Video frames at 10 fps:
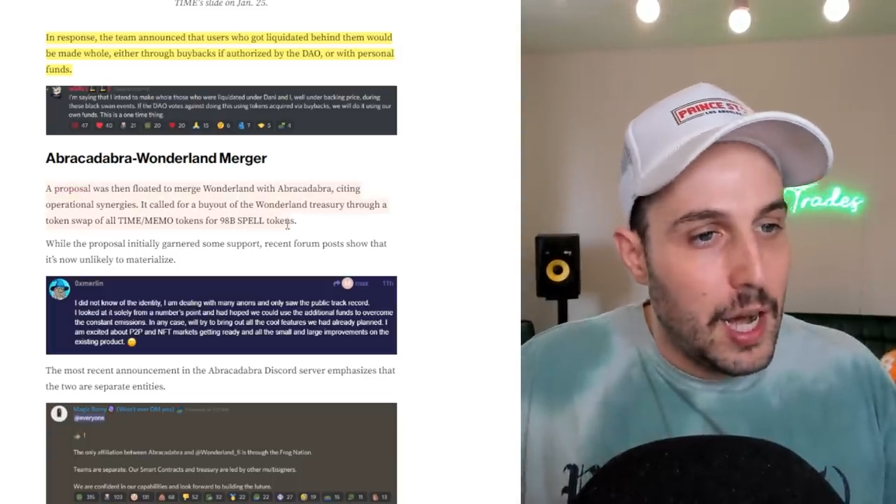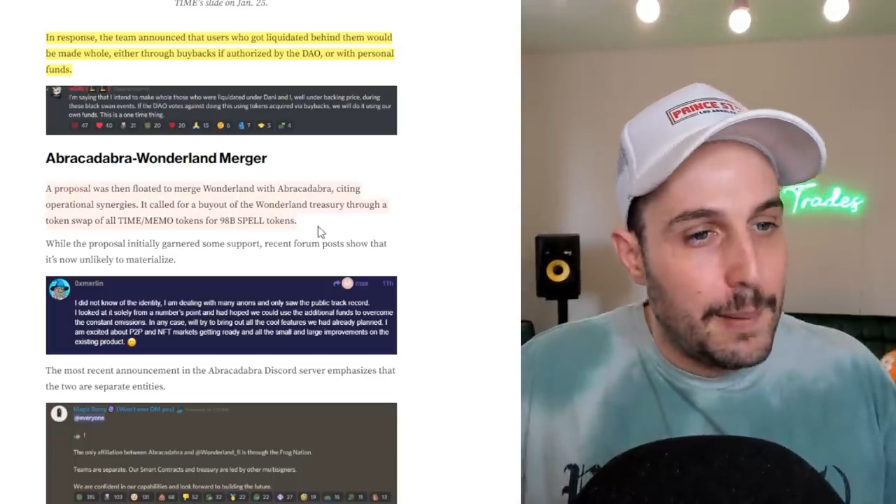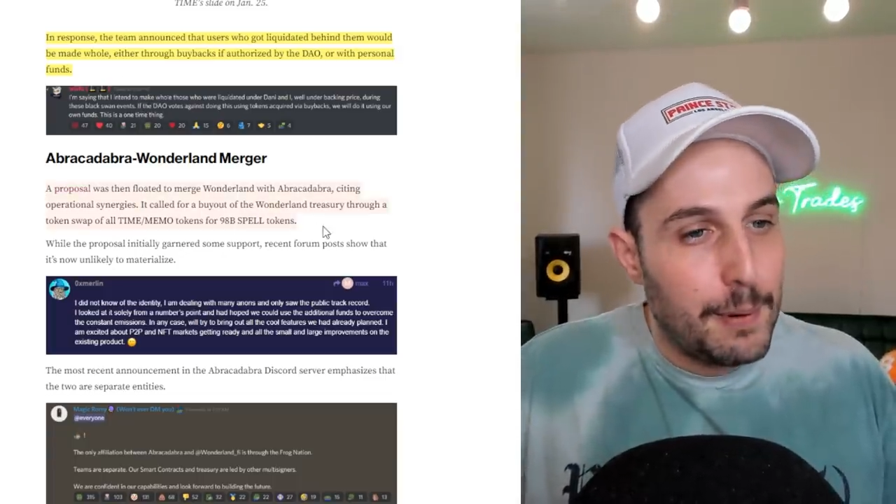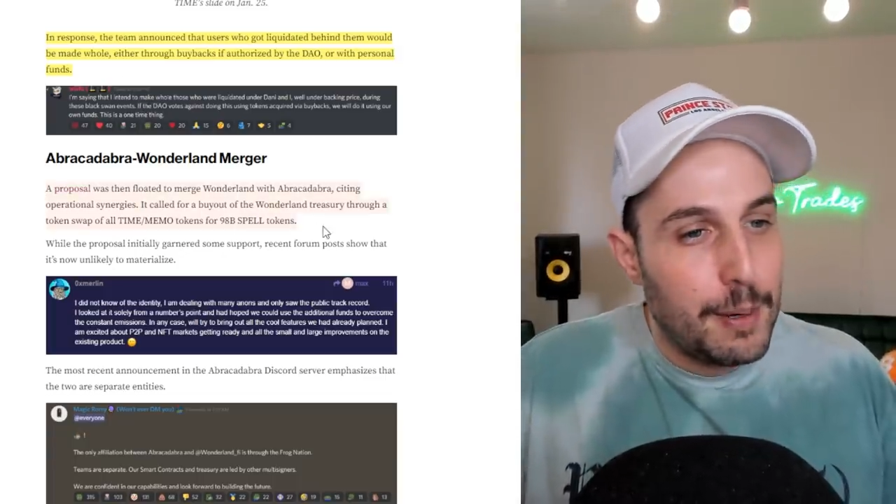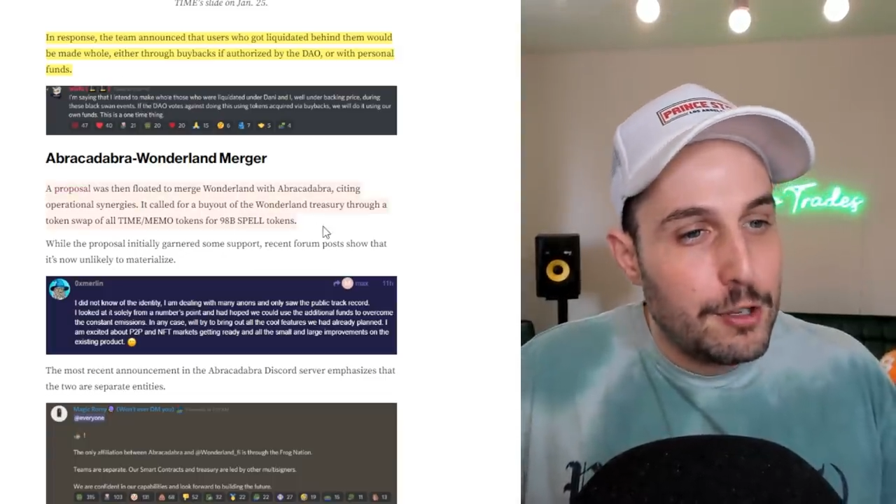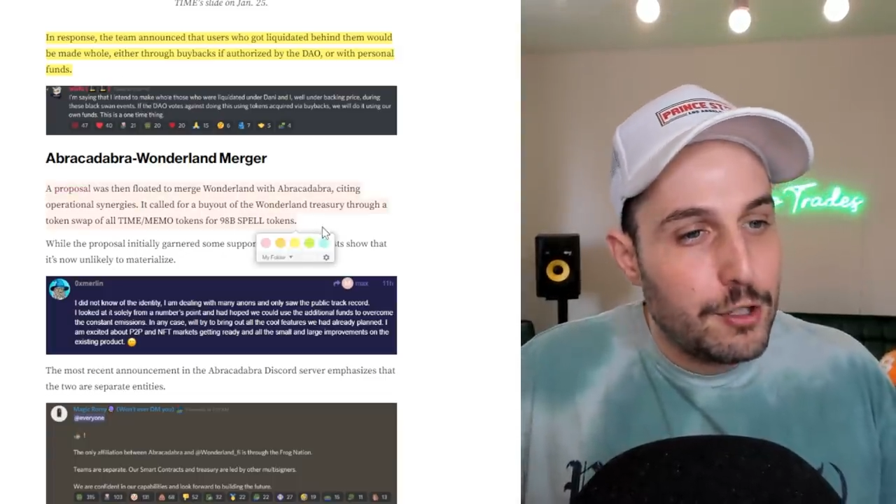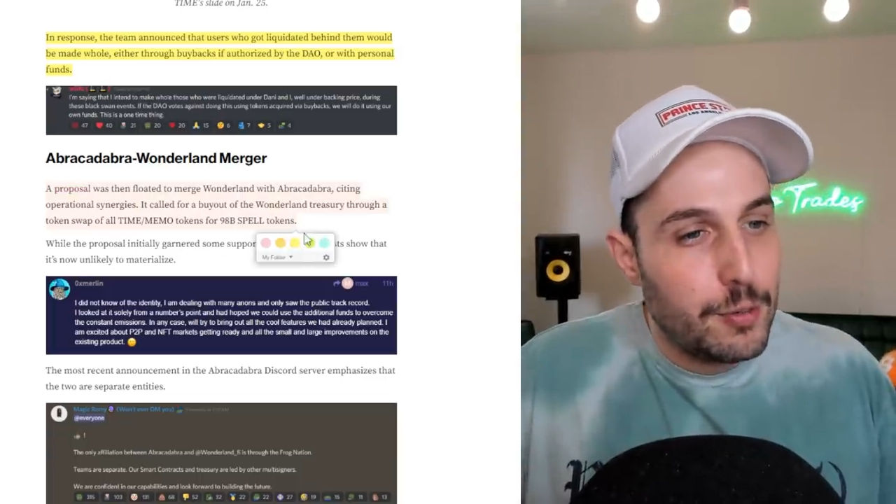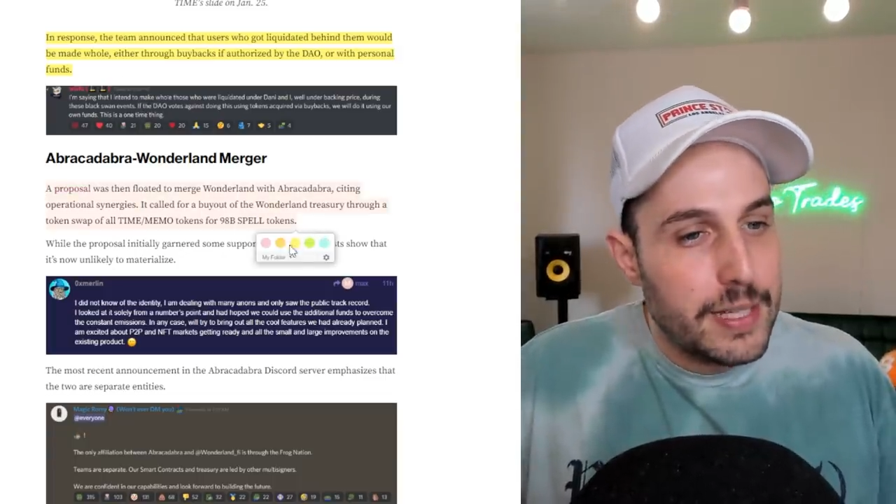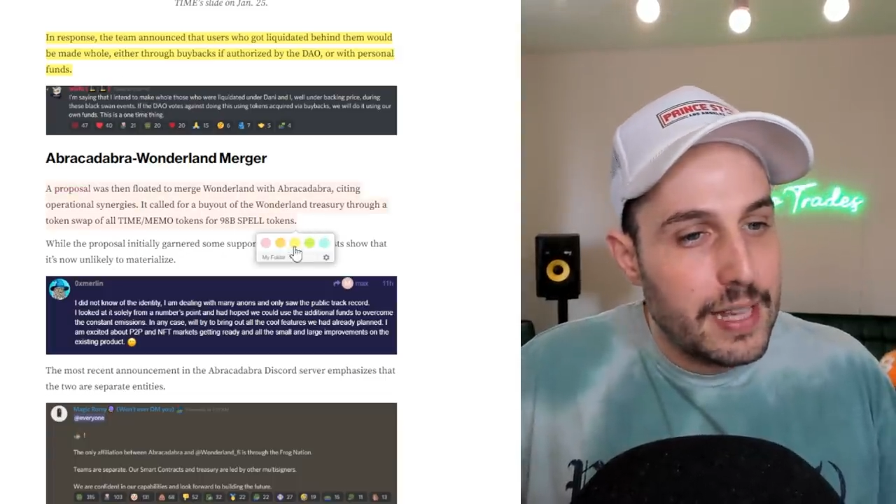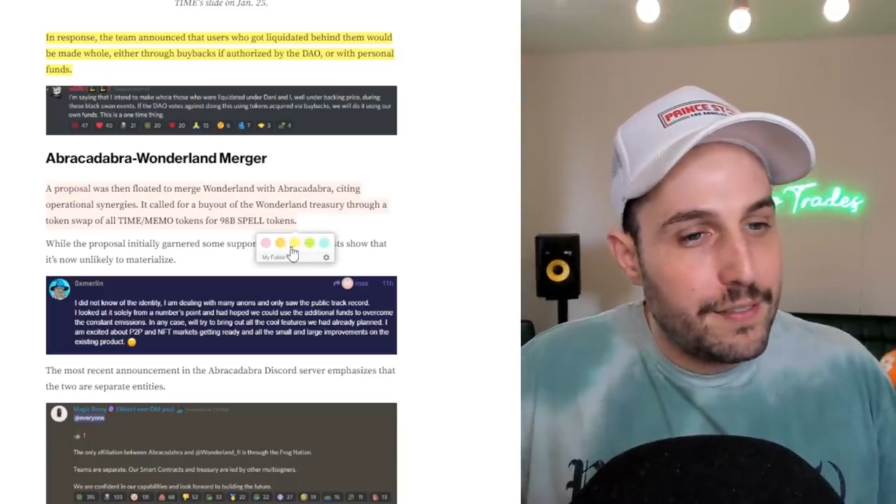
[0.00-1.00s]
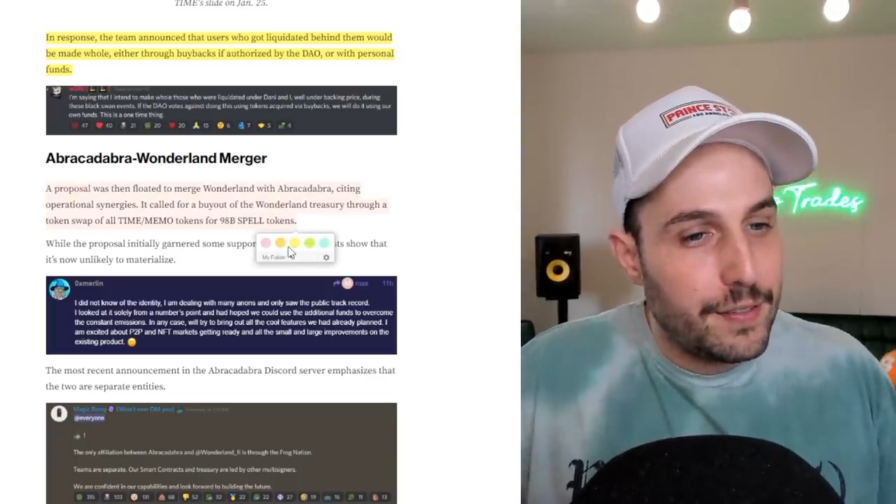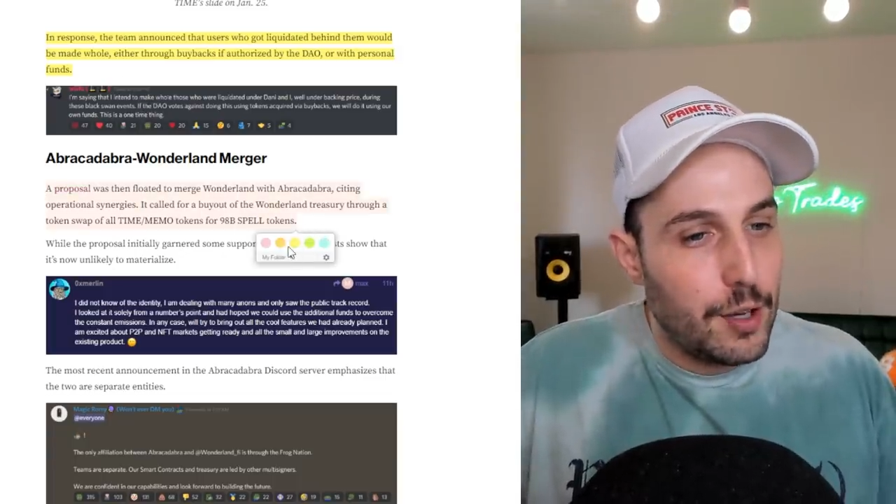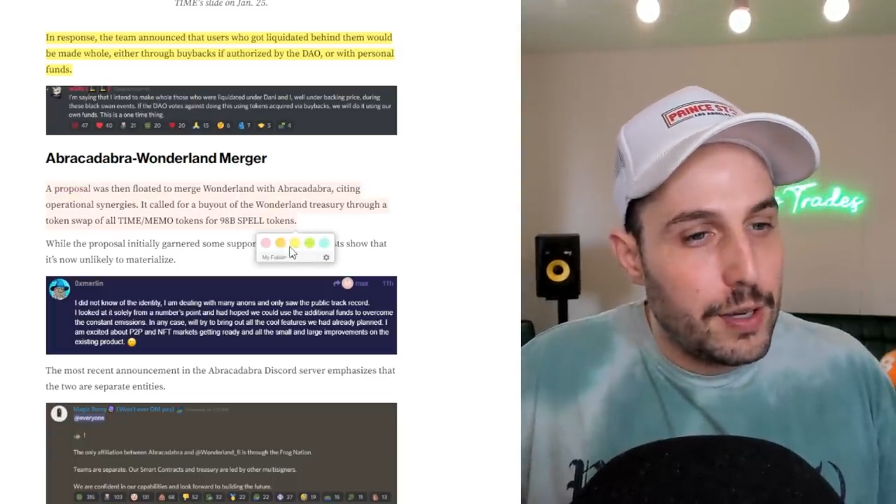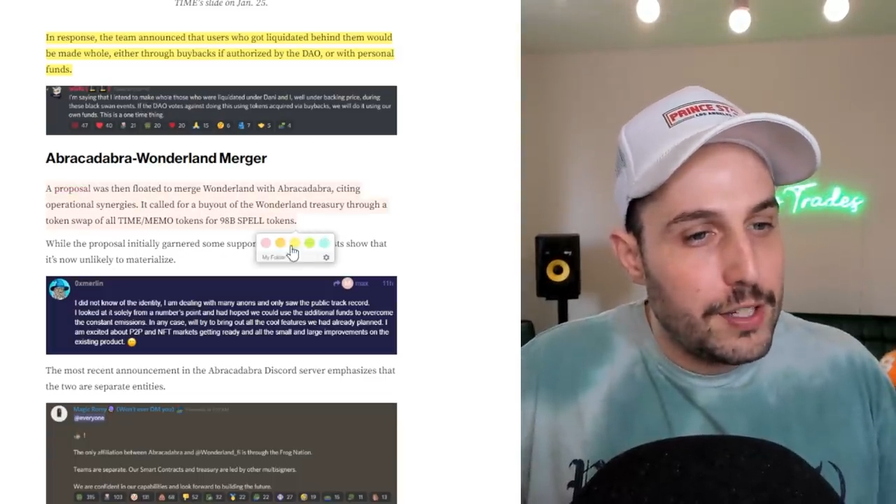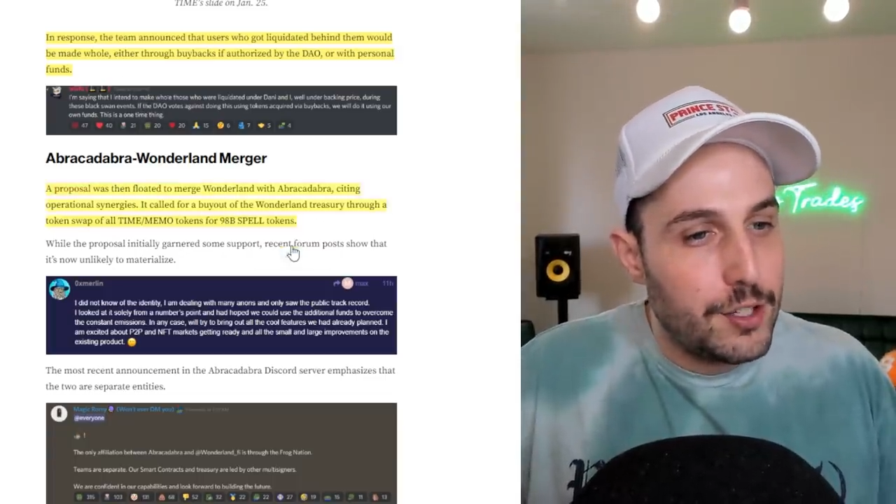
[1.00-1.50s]
A proposal was then
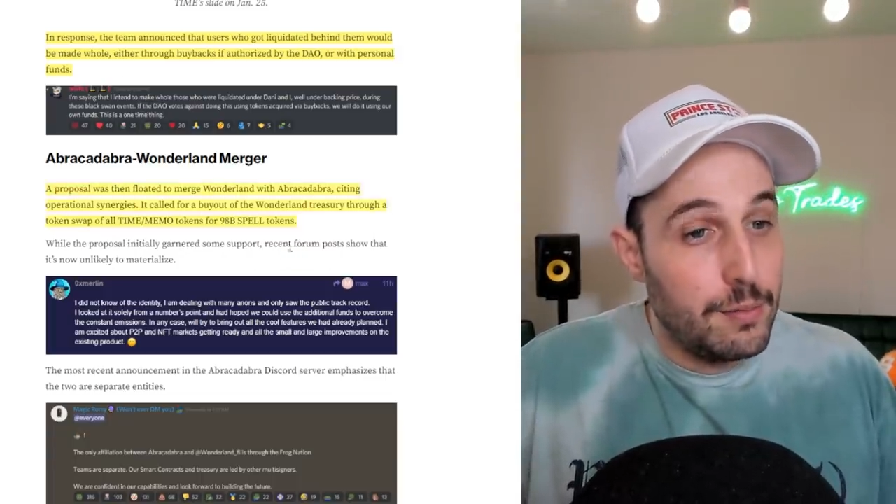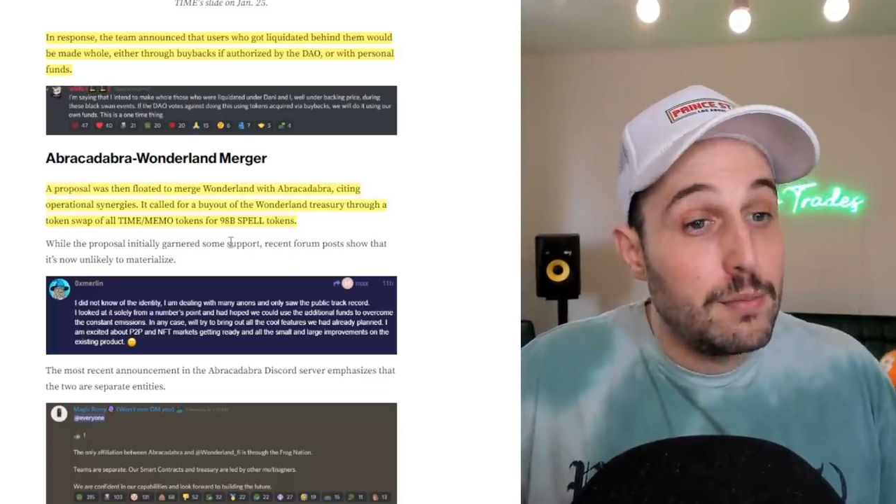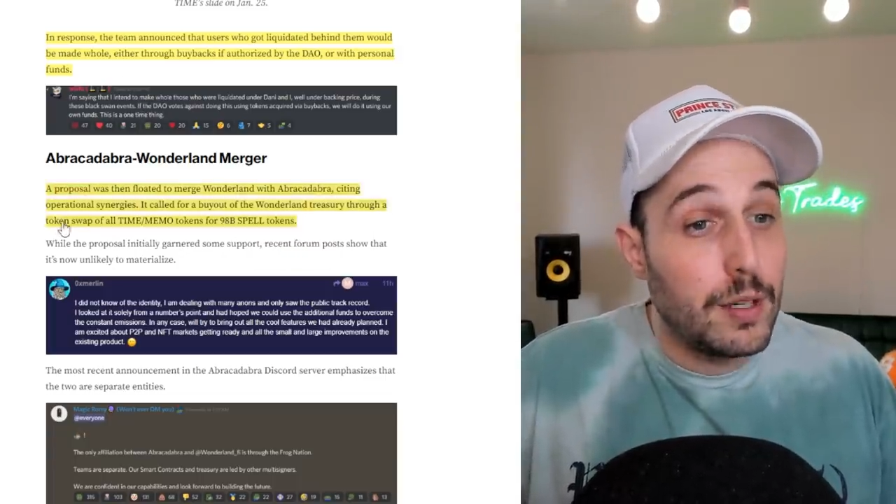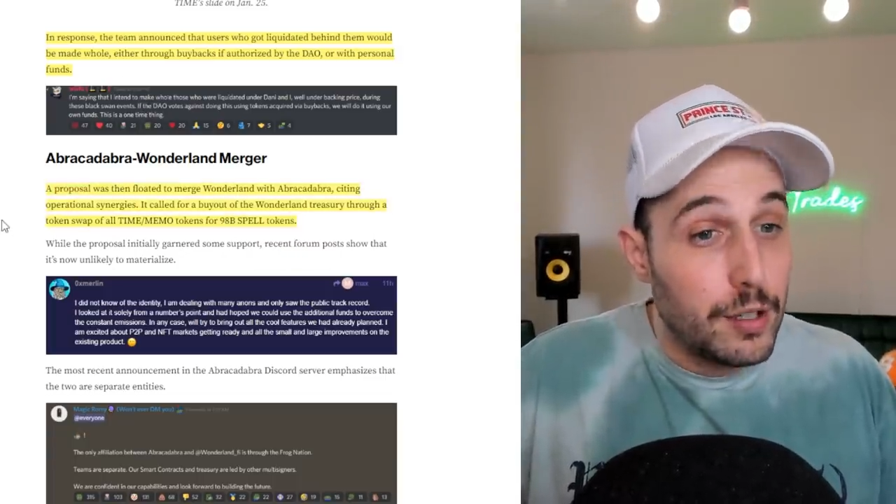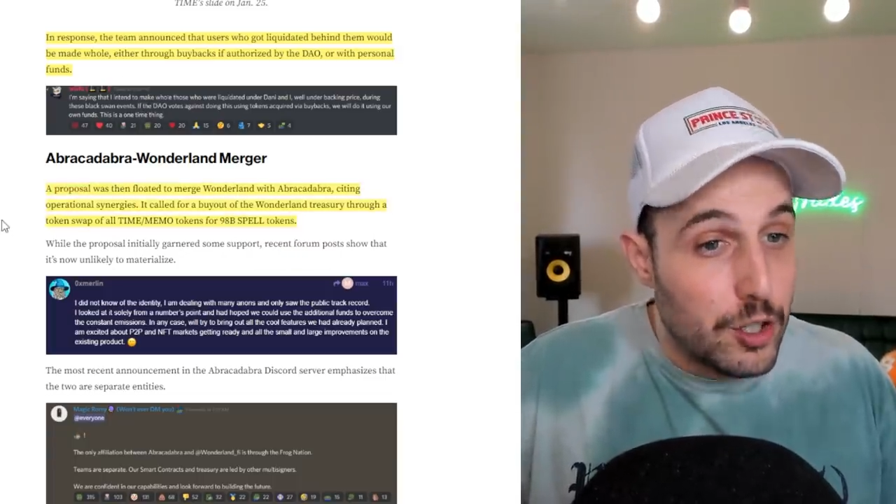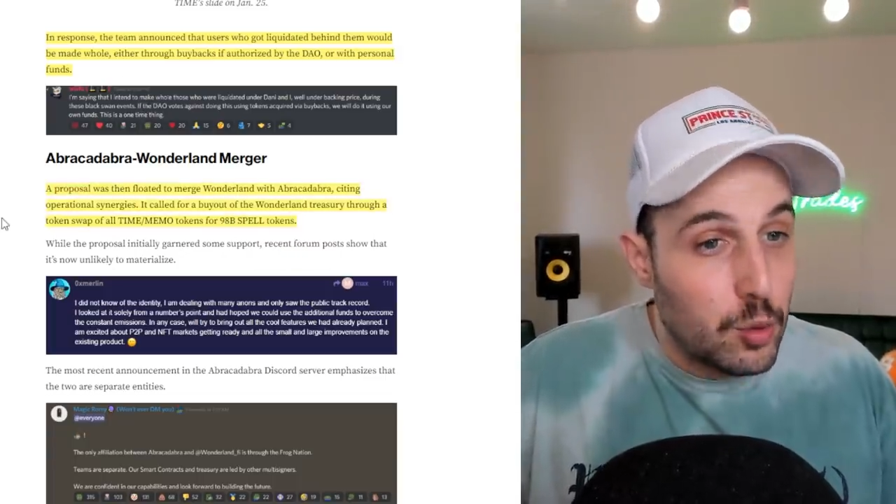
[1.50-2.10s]
floated to merge